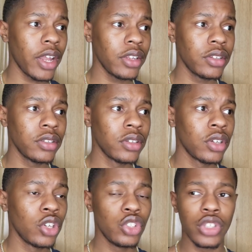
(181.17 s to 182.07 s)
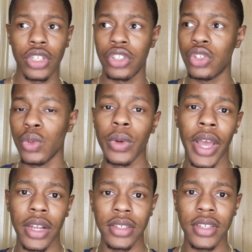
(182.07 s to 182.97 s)
gallon to two
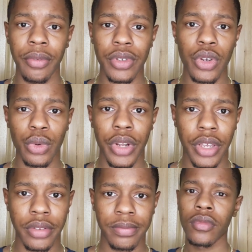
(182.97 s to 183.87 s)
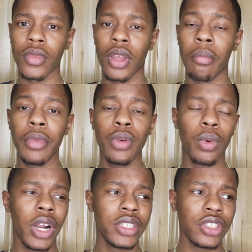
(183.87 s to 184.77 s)
gallons every single day. Me,
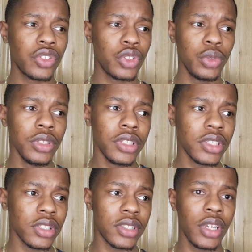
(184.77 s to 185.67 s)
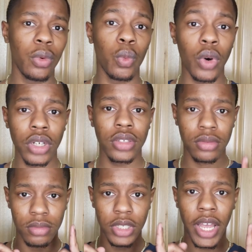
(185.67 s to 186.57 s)
what I just do is just get one
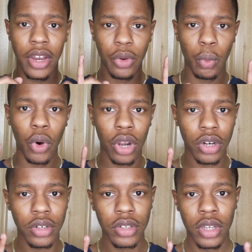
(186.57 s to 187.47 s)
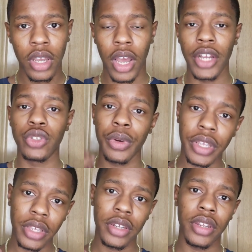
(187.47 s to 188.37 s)
gallon of water, I
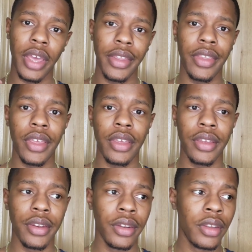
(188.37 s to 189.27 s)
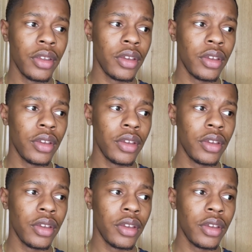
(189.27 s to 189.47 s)
drink it, and then